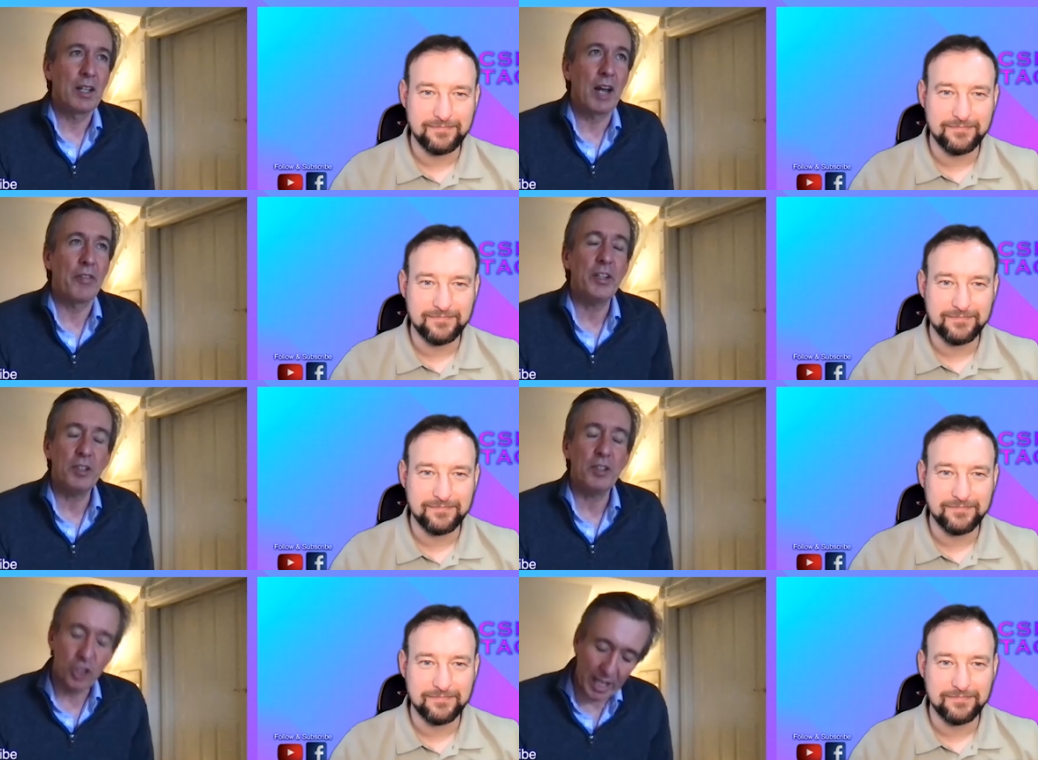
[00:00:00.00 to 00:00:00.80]
Speaker 1: I think
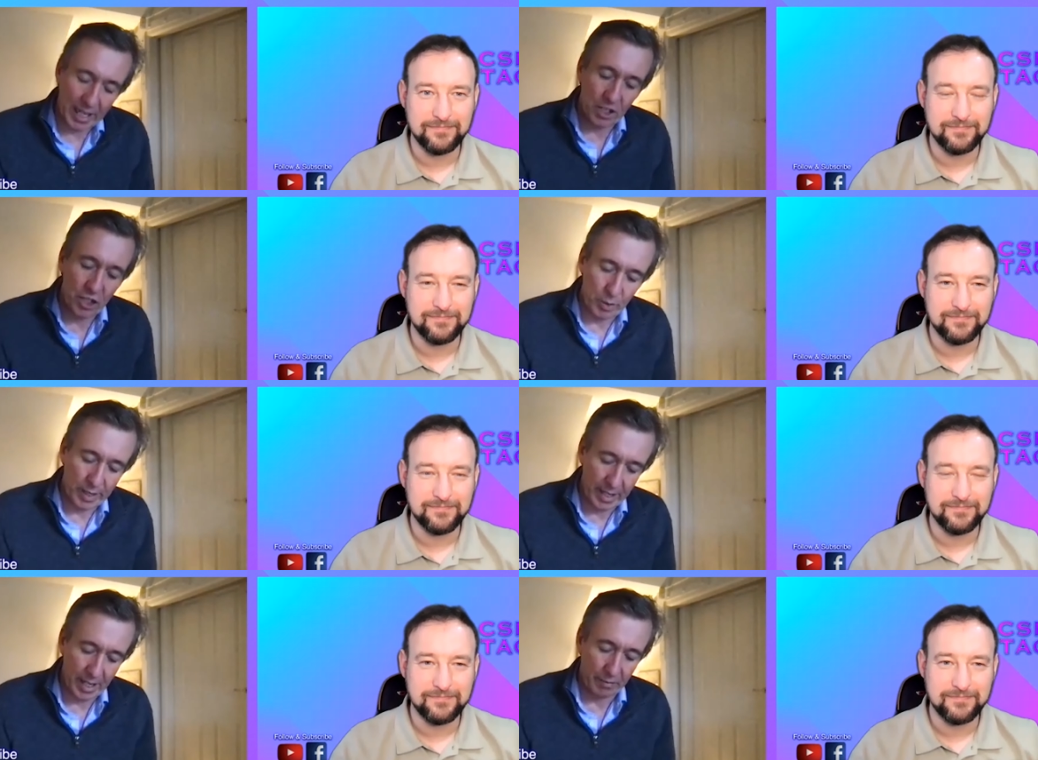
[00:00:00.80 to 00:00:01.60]
the challenge you
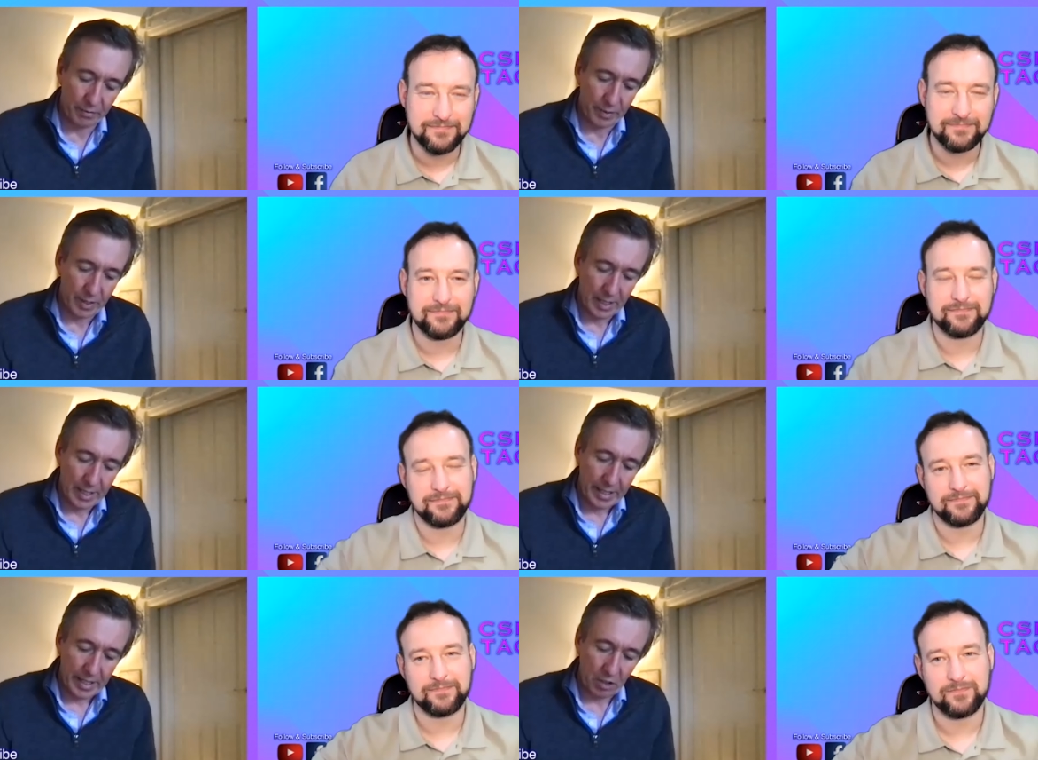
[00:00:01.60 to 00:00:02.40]
have
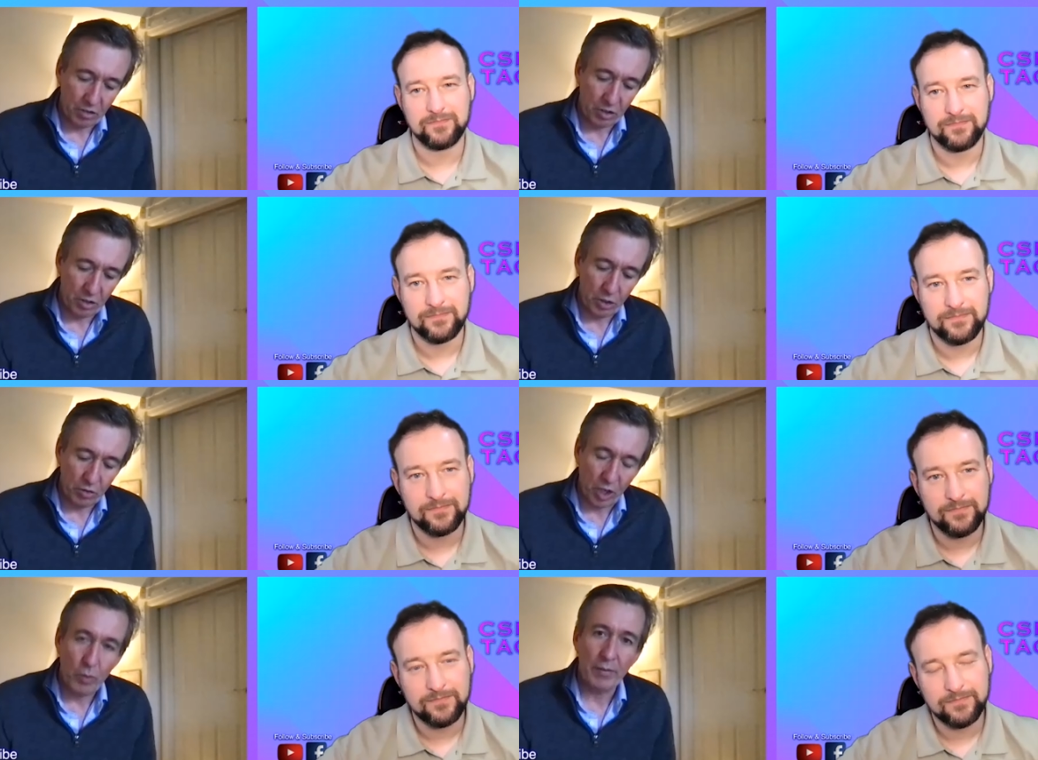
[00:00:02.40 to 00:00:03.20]
is that you
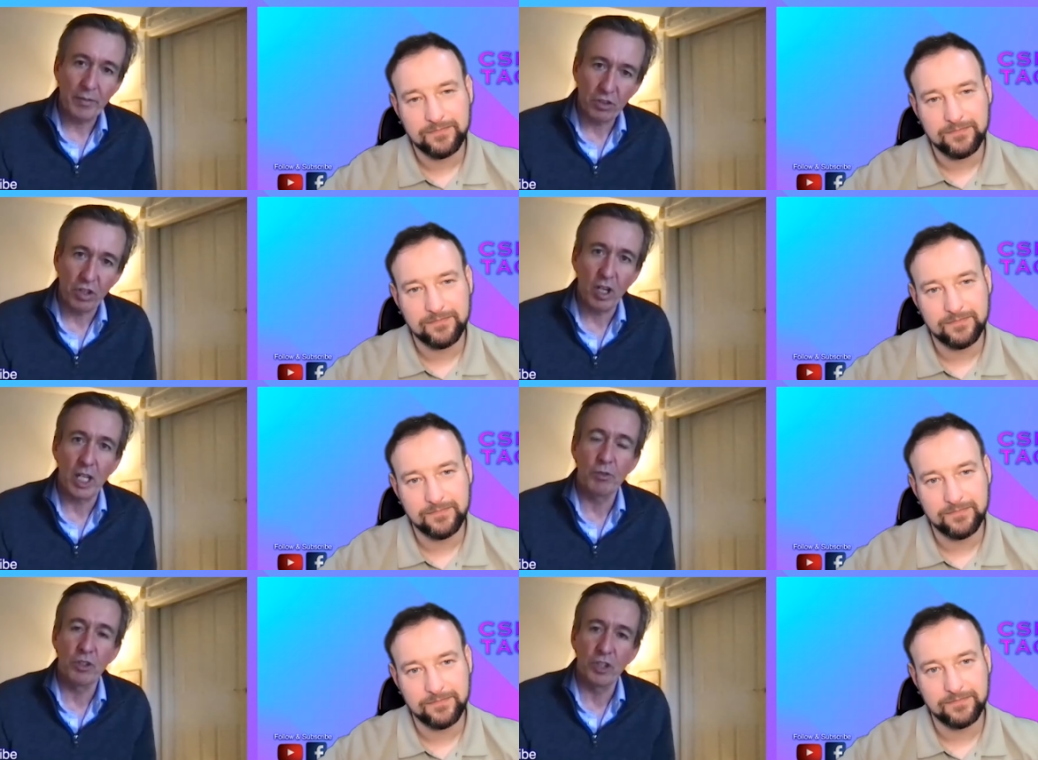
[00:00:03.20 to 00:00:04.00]
don't have the
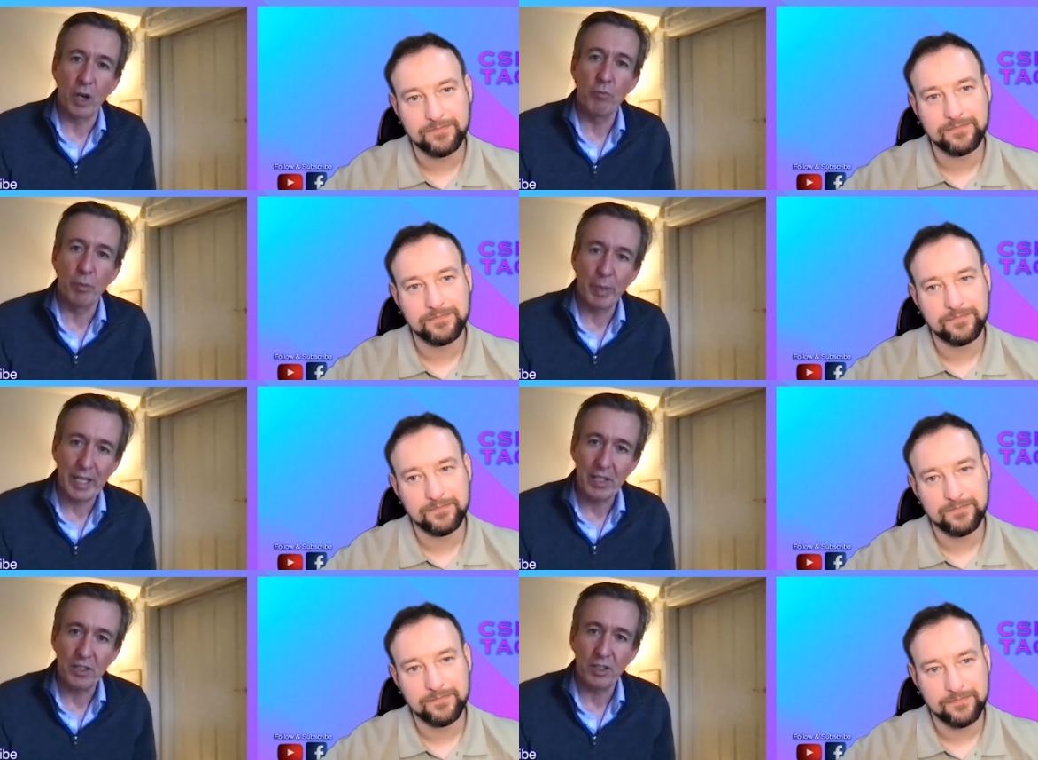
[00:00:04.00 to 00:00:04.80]
time to go and
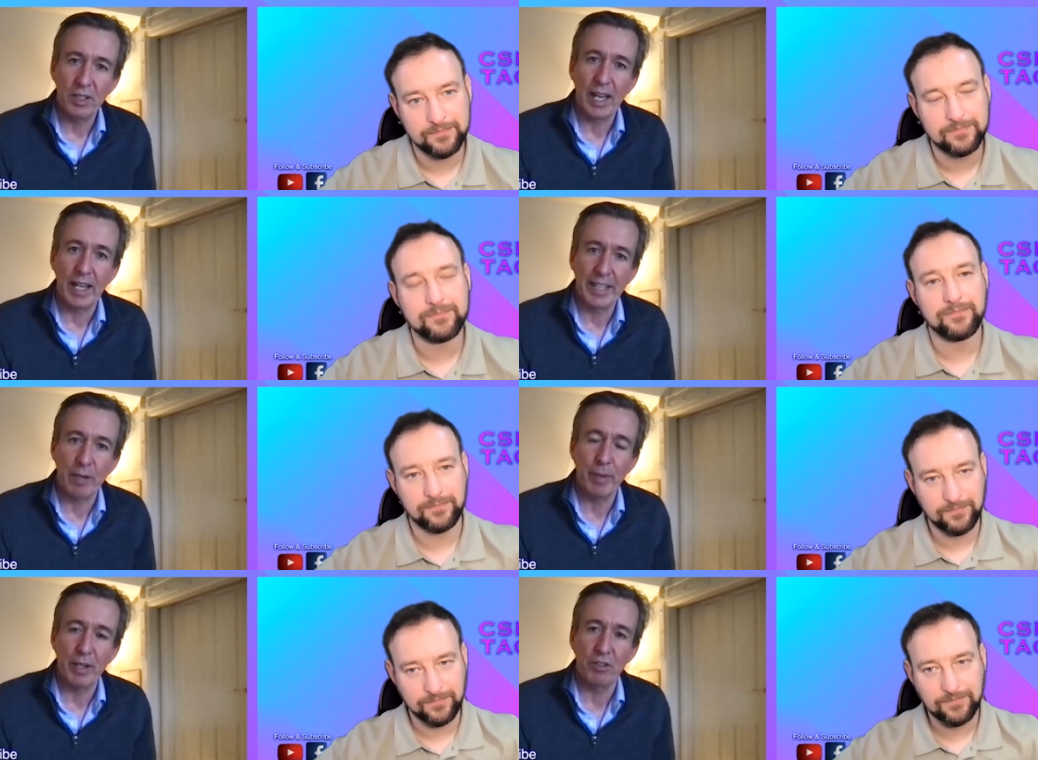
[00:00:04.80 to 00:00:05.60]
repeat and
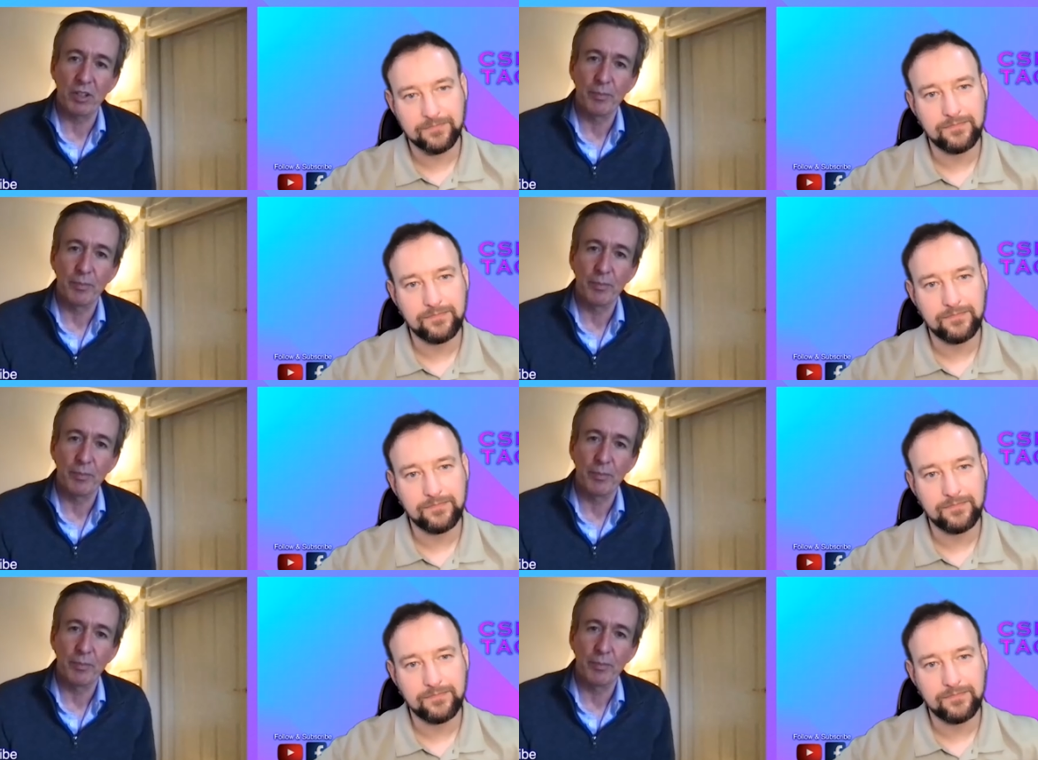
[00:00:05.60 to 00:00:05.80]
get better.